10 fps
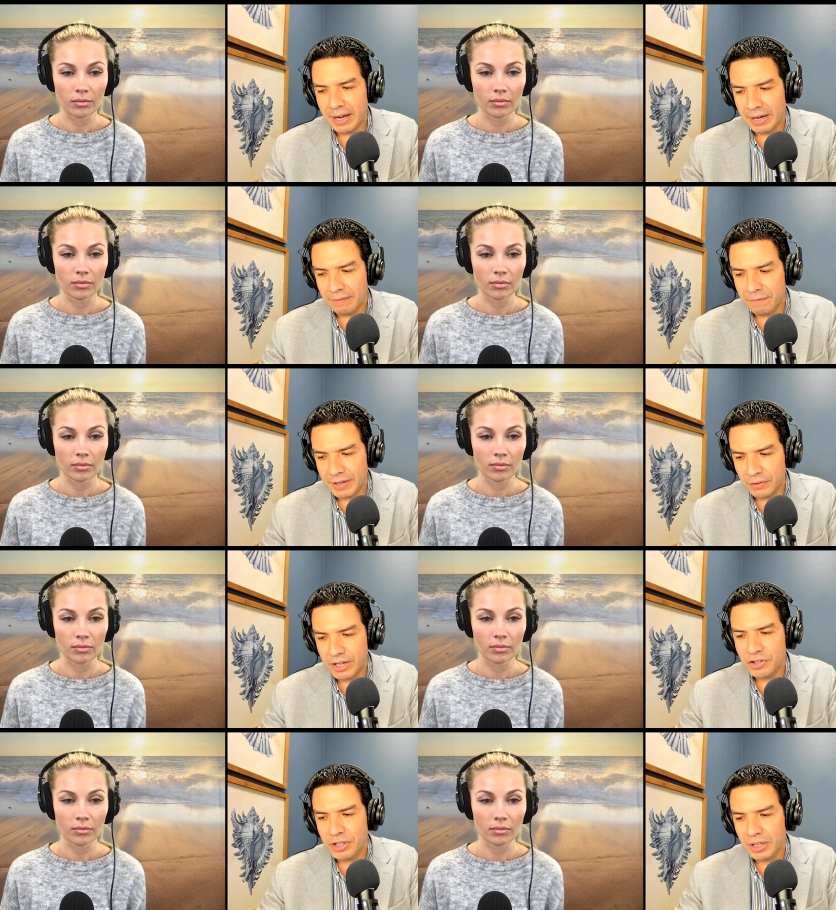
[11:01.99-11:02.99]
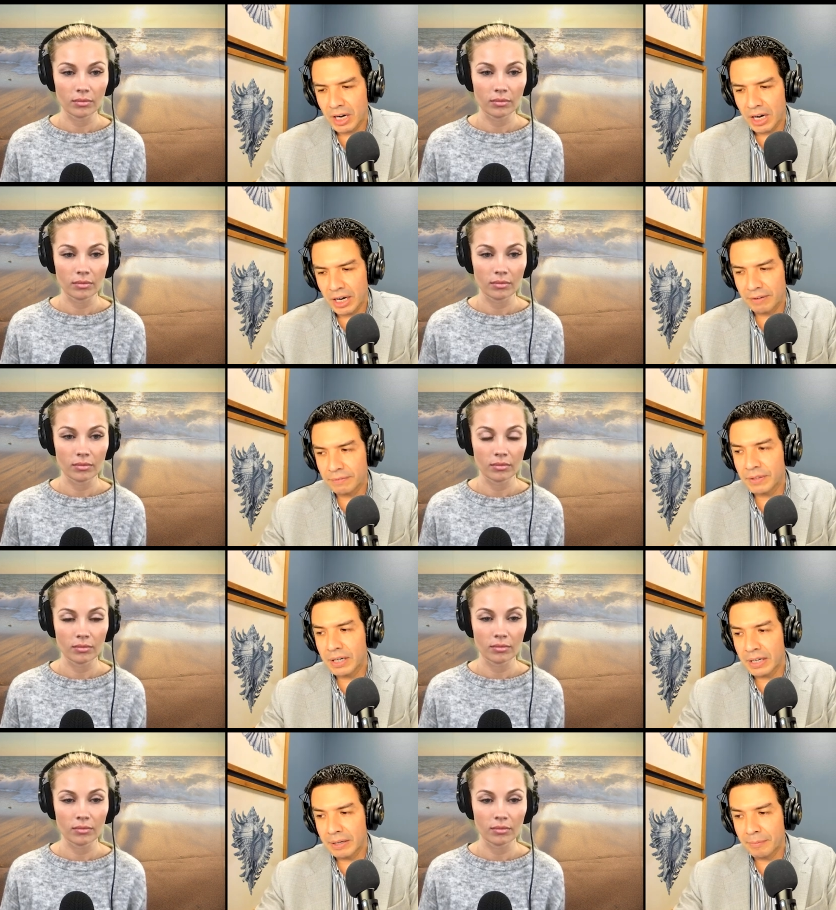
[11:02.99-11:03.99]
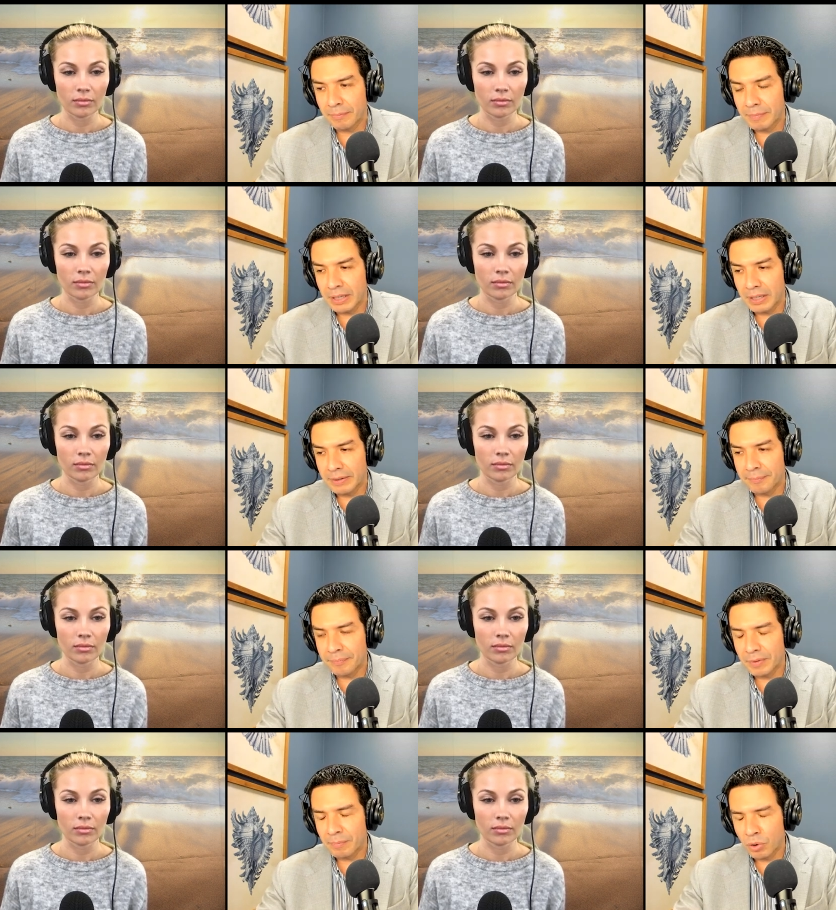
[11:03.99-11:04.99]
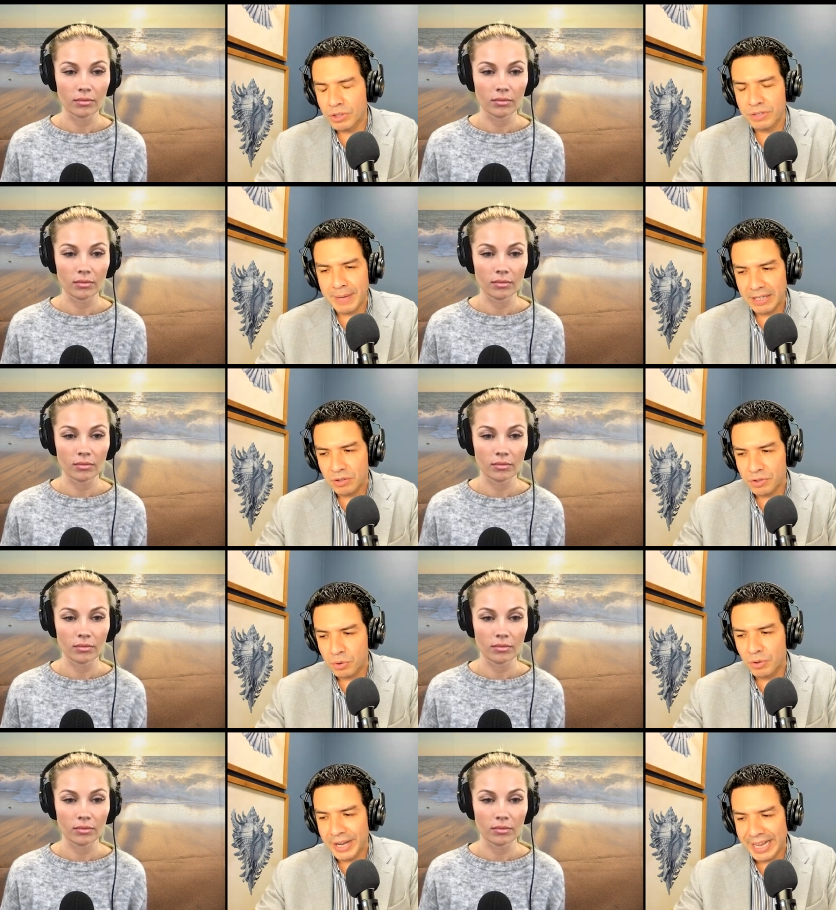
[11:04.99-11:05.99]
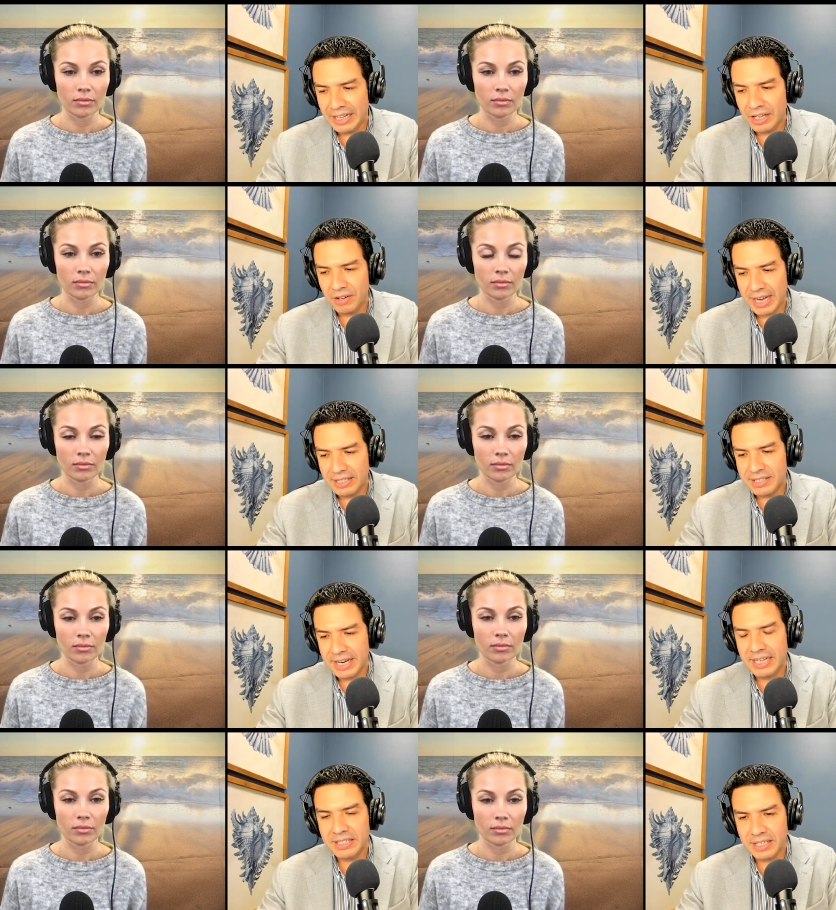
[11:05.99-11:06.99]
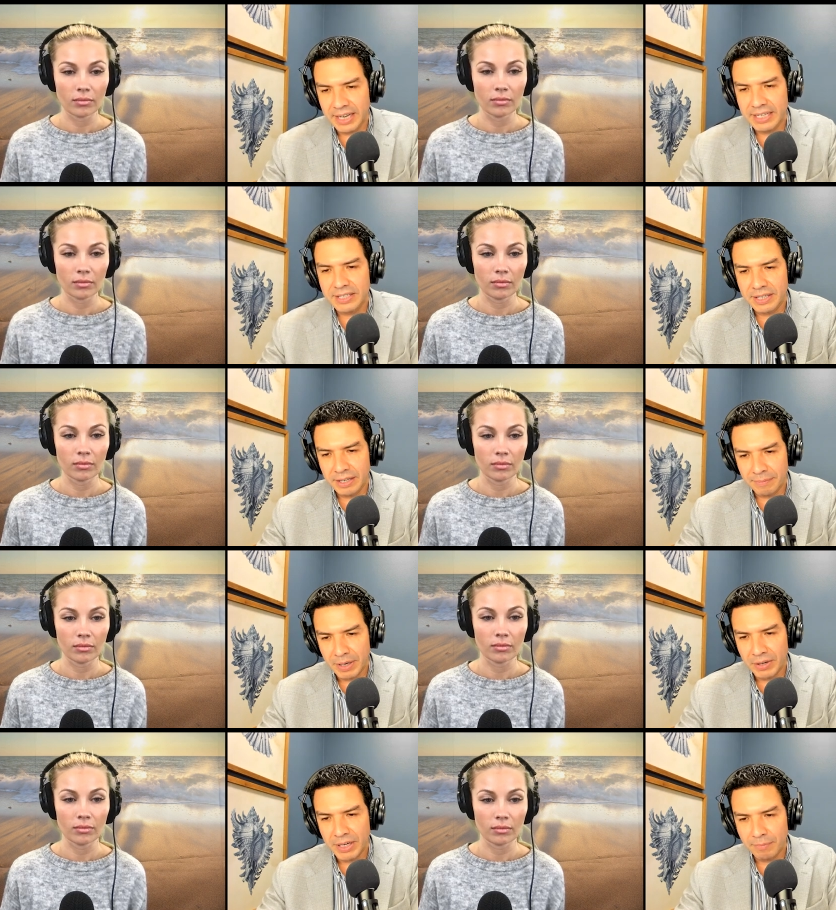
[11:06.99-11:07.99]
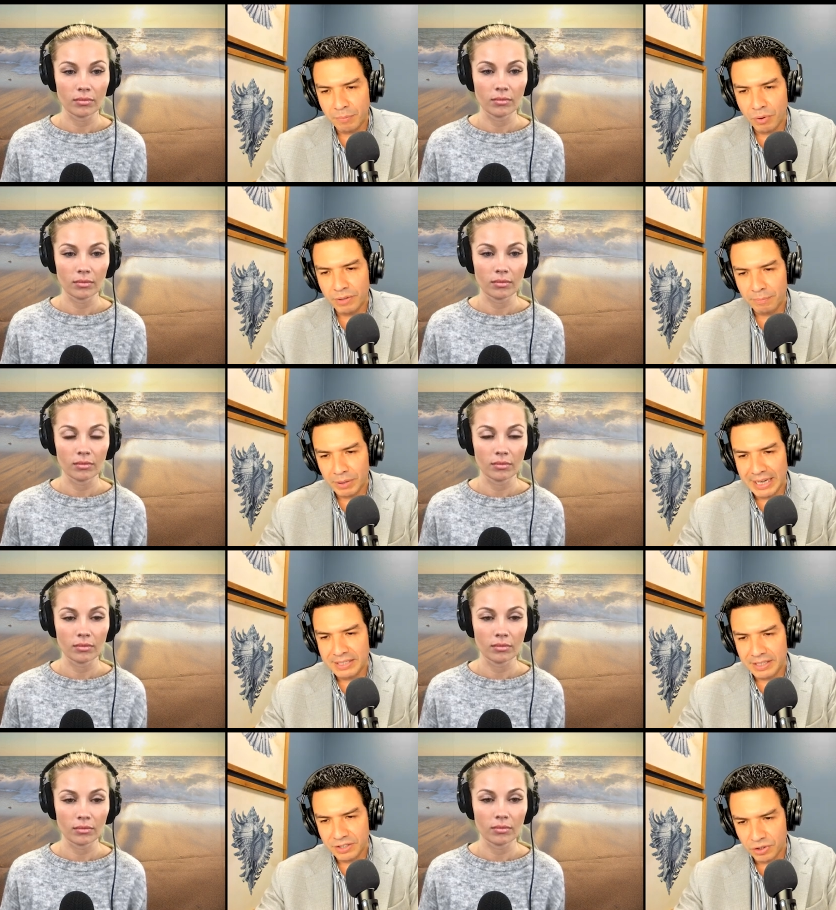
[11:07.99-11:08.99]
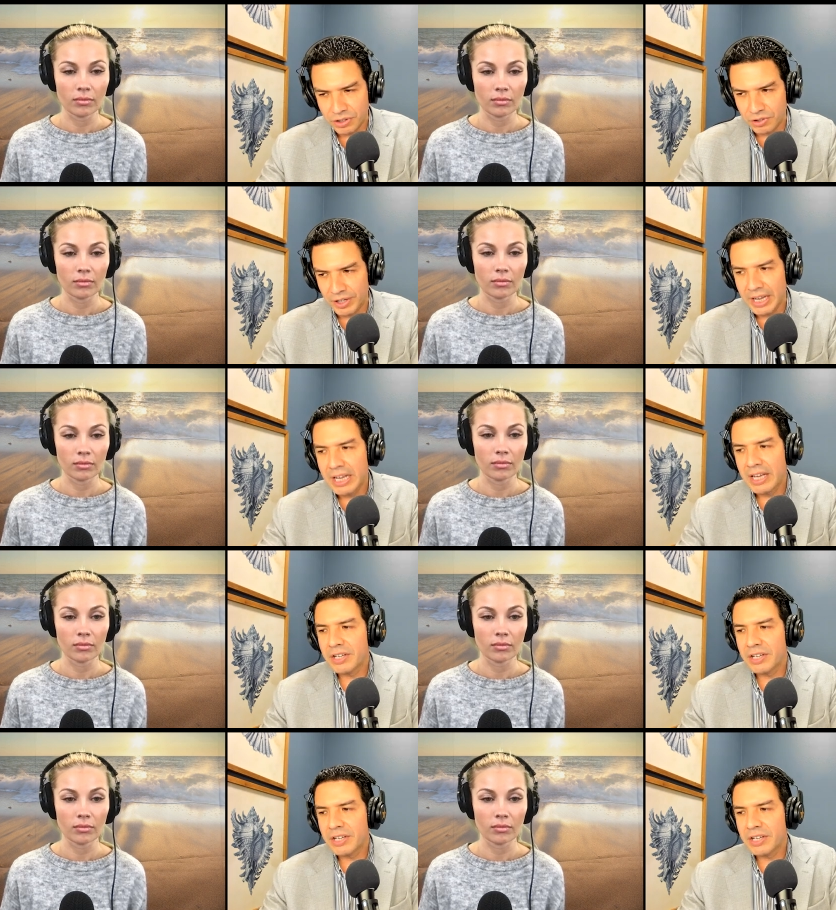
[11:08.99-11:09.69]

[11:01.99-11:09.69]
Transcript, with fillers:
Speaker 1: uh, Federation of uh, um, Boards of Medical School in the United States, is the American Board of Plastic Surgery.